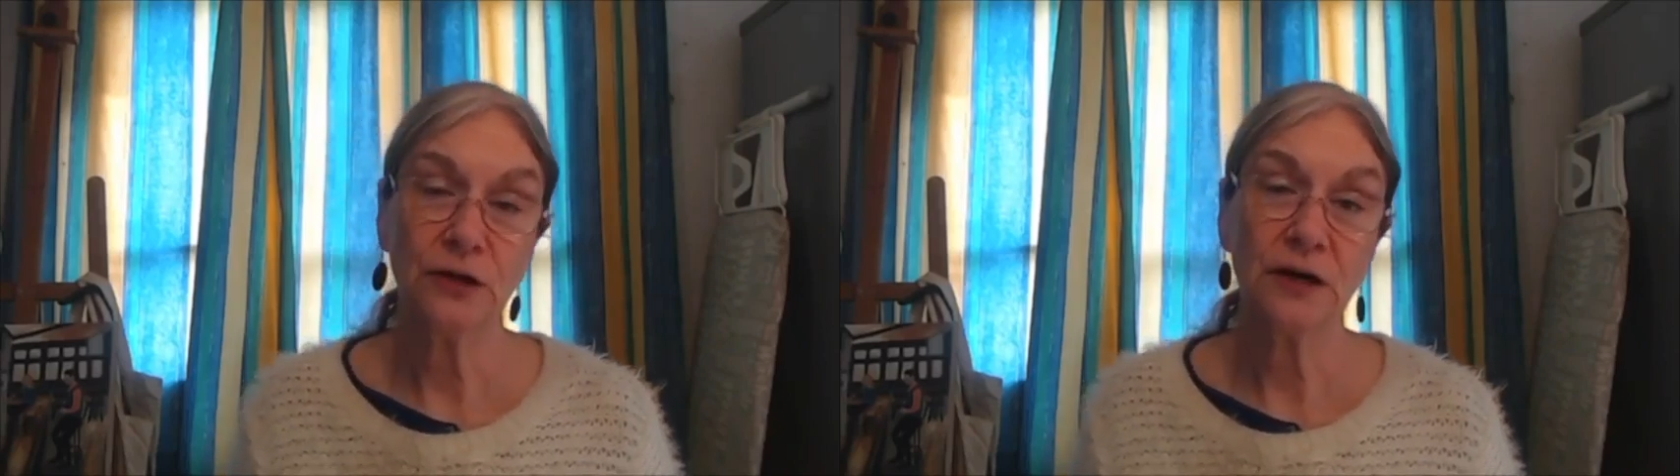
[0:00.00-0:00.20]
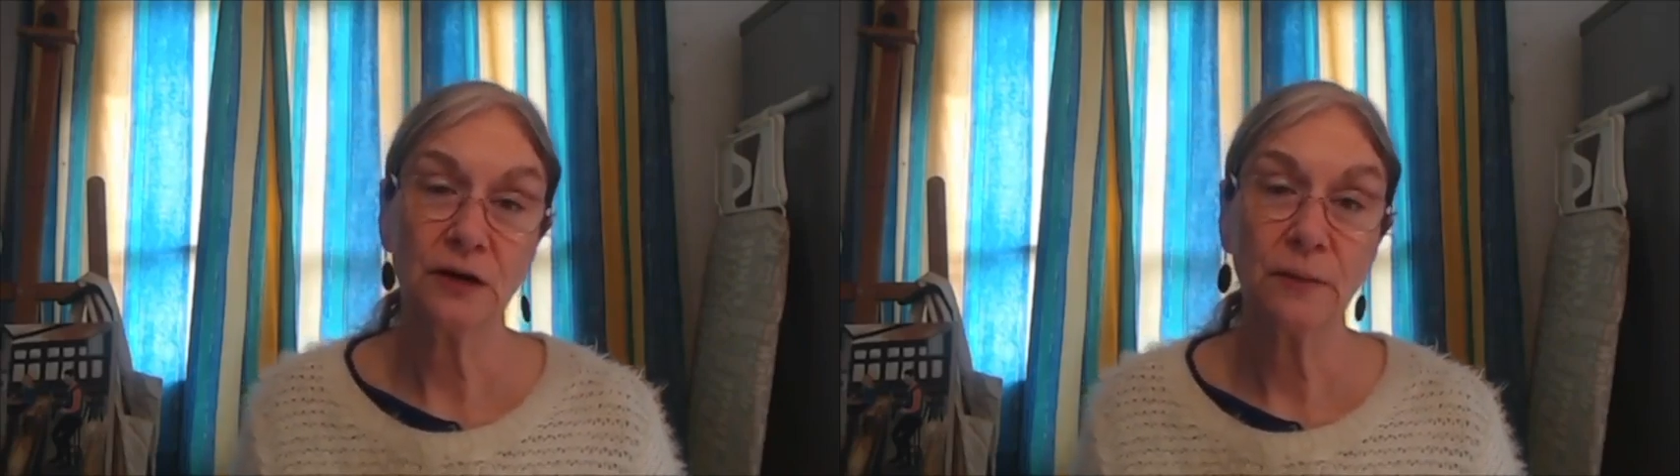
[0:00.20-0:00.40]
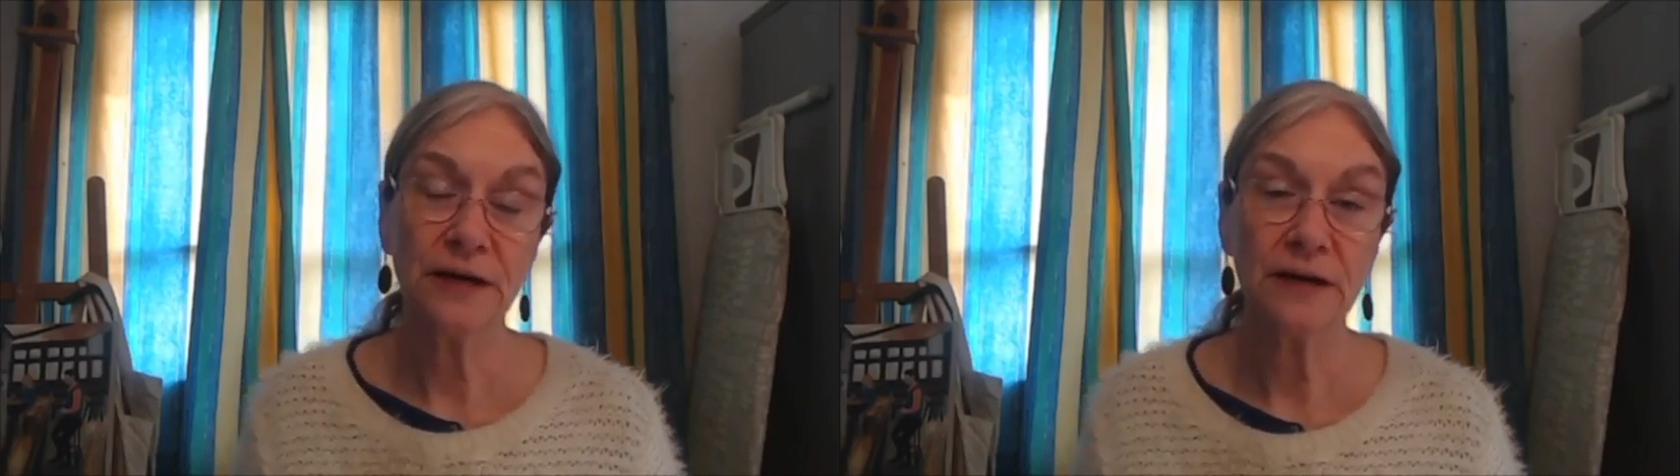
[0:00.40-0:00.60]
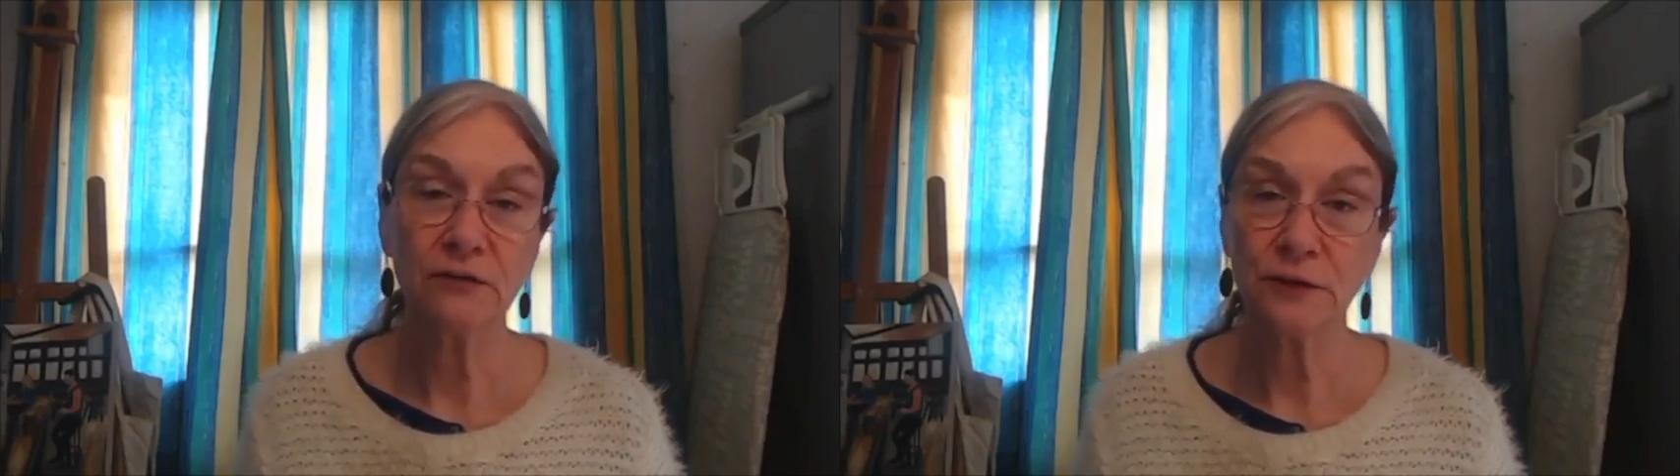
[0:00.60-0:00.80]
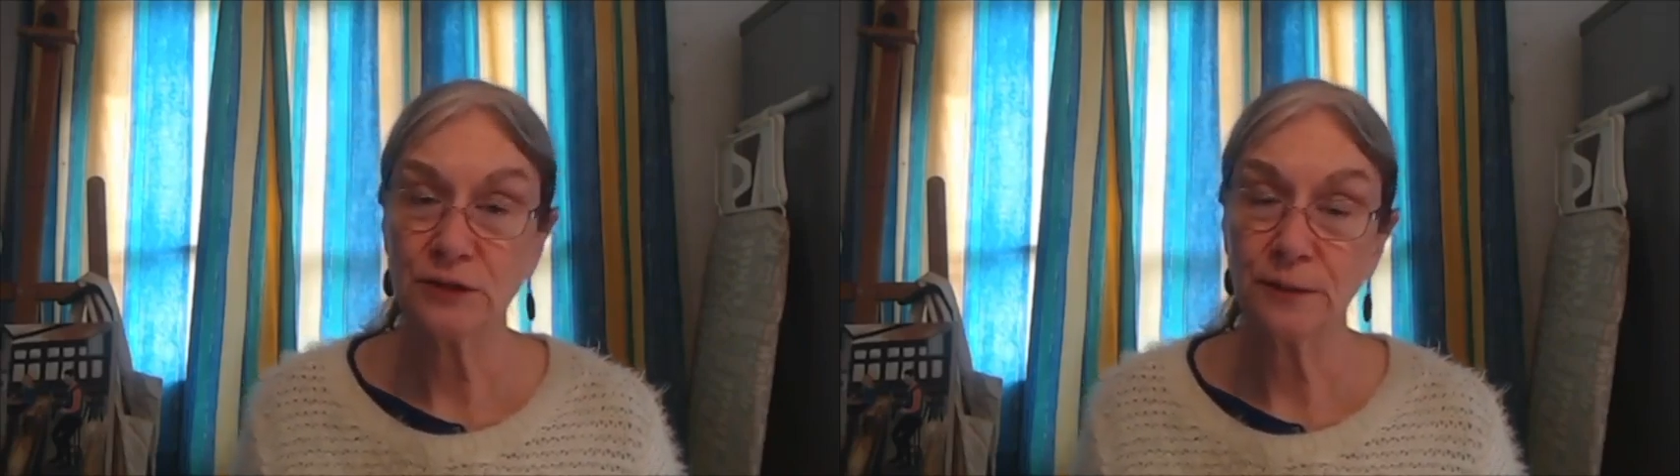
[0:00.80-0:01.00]
Now, you might have
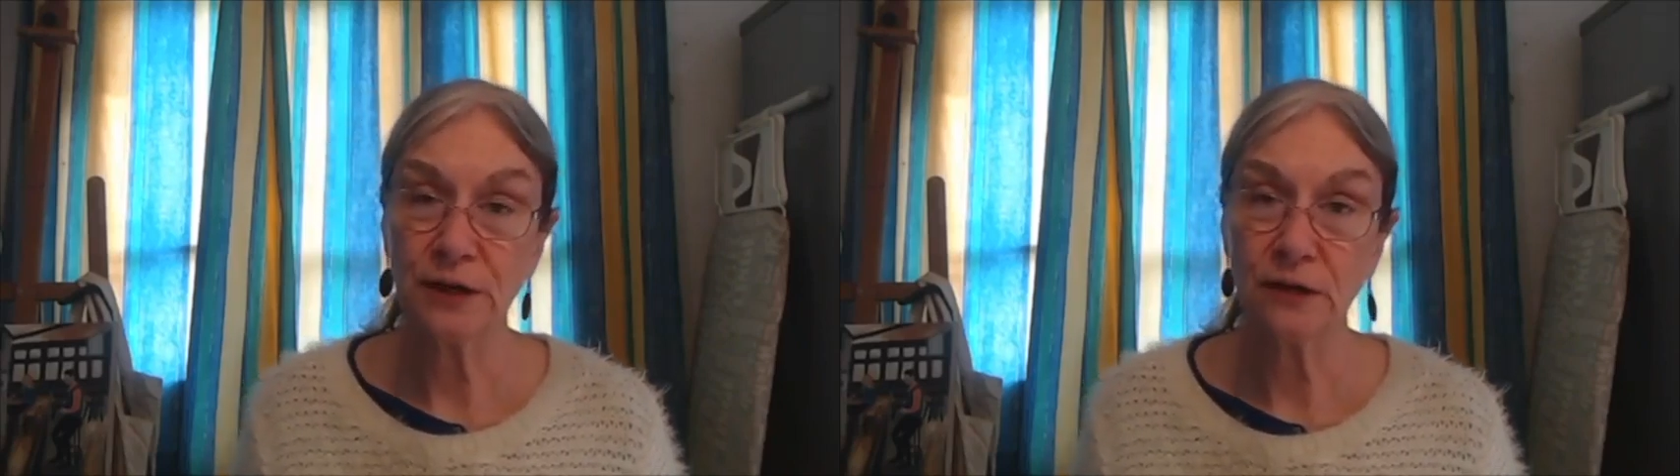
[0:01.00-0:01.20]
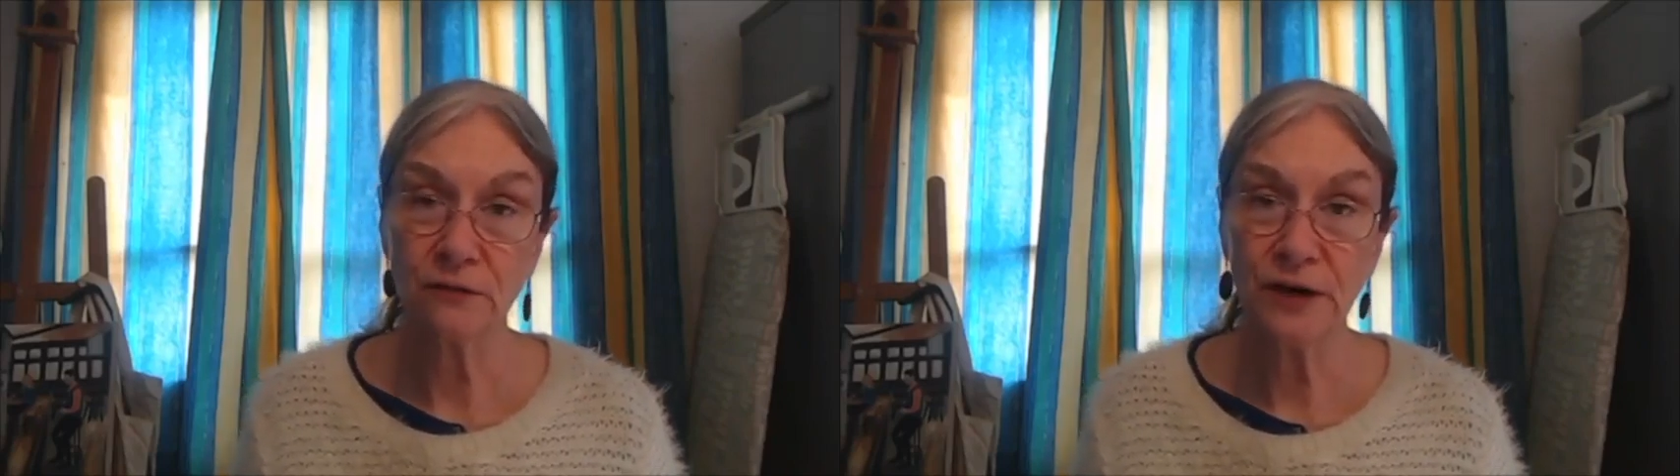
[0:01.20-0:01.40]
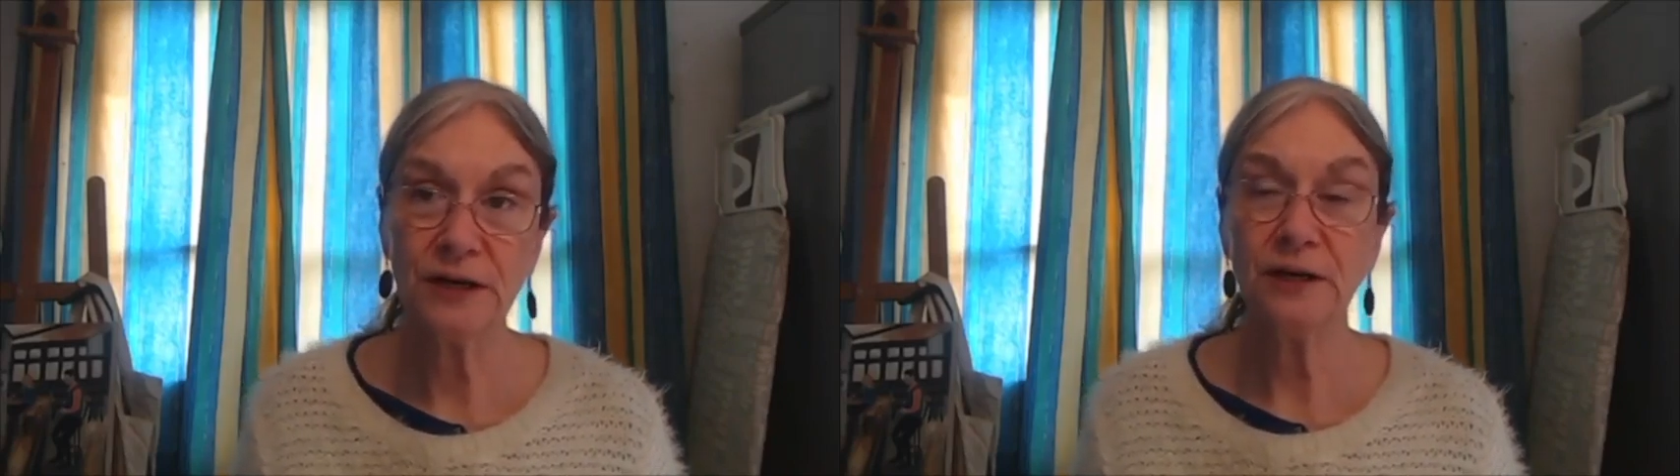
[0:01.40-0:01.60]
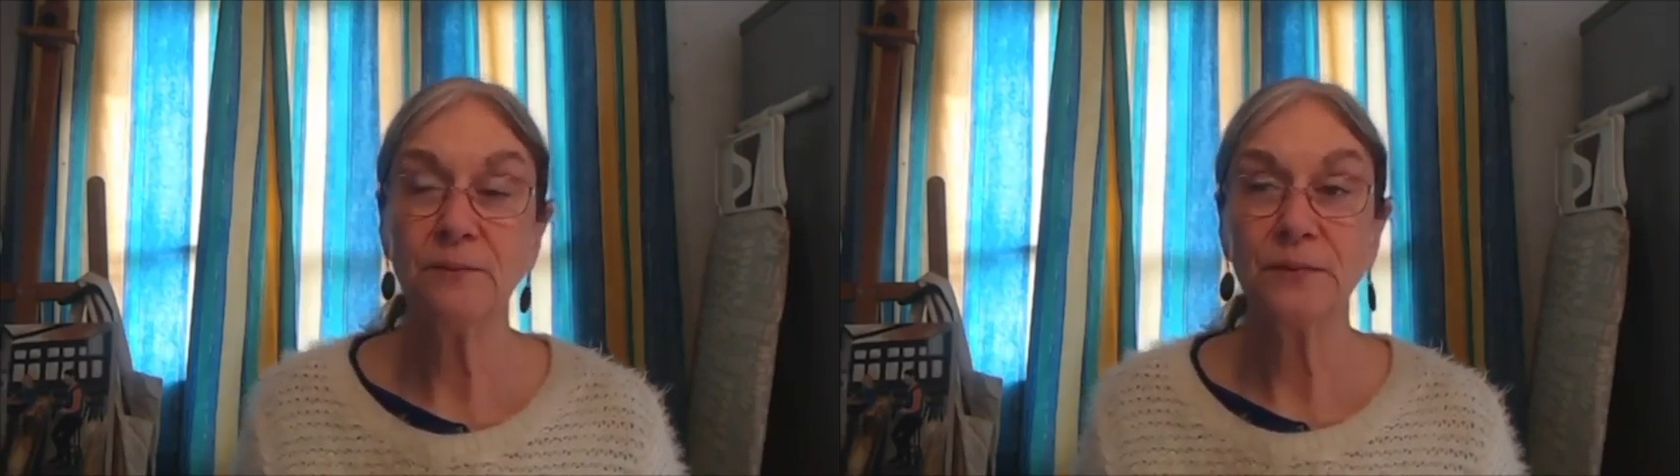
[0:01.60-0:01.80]
a resume already,